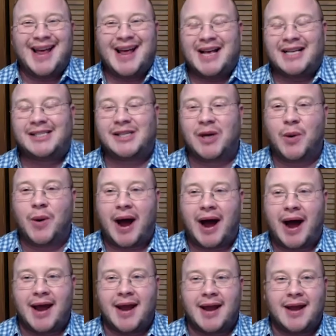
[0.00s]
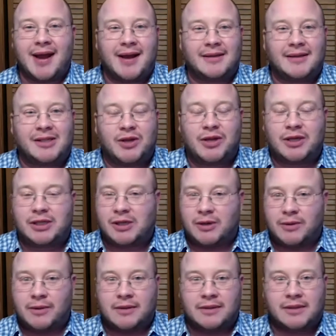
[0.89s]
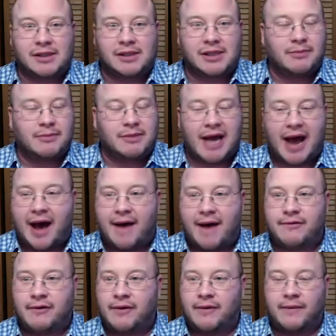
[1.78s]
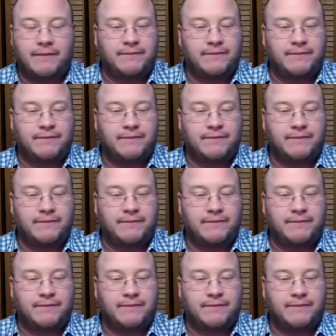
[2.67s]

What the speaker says: So the students seem to have a